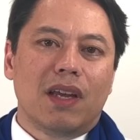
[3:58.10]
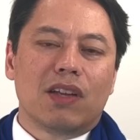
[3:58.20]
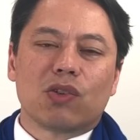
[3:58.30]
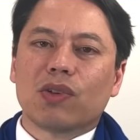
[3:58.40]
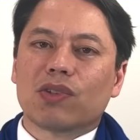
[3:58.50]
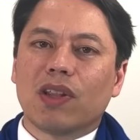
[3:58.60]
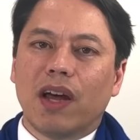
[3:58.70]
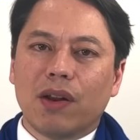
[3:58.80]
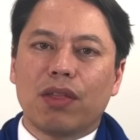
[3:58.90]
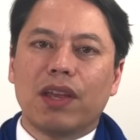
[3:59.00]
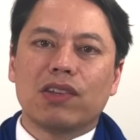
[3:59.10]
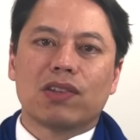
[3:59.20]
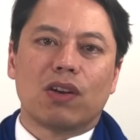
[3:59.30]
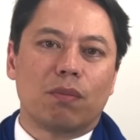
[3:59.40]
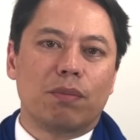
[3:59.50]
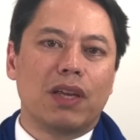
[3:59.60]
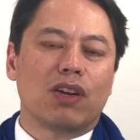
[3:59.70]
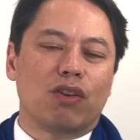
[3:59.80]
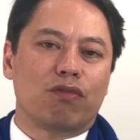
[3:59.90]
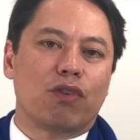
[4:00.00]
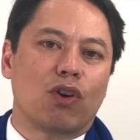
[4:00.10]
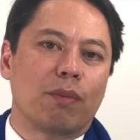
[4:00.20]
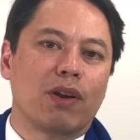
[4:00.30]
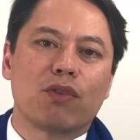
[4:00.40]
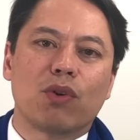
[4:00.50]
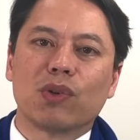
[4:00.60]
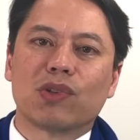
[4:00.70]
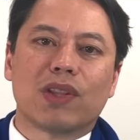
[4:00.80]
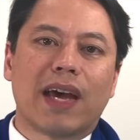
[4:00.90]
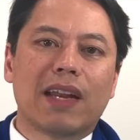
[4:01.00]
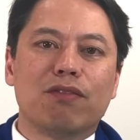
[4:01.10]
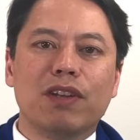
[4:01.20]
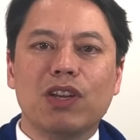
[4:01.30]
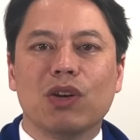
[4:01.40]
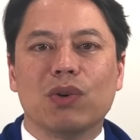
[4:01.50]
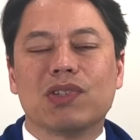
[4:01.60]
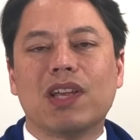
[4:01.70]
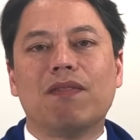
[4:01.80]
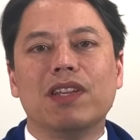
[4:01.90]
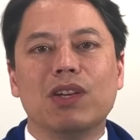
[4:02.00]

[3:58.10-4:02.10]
And so there's a lot of things that are being confirmed. And of course, that video 7